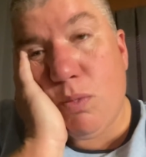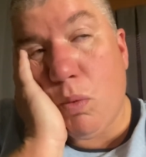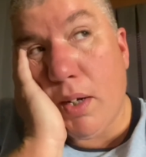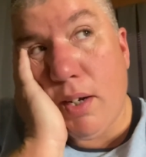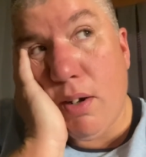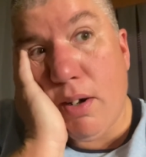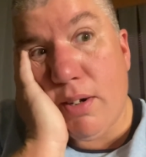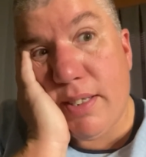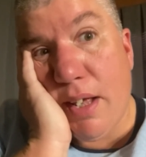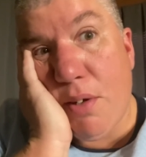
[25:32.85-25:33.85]
working on
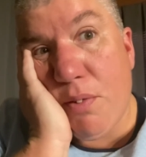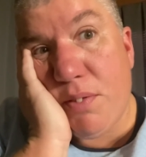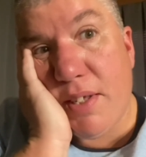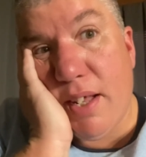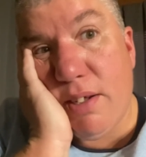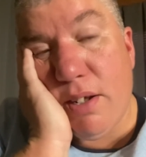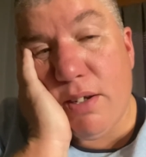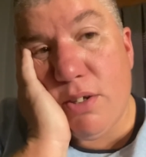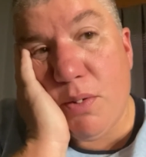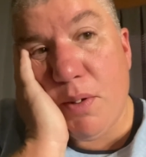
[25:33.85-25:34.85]
ourselves and
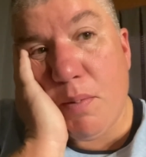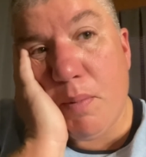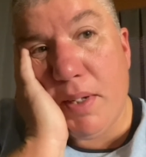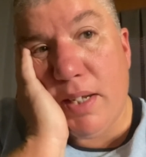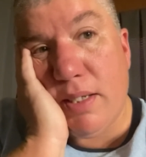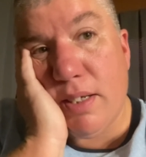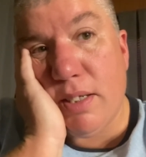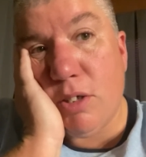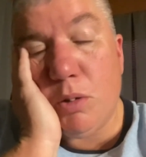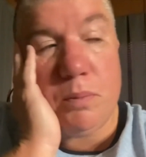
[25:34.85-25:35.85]
doing what we need to
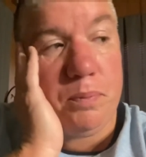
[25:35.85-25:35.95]
do.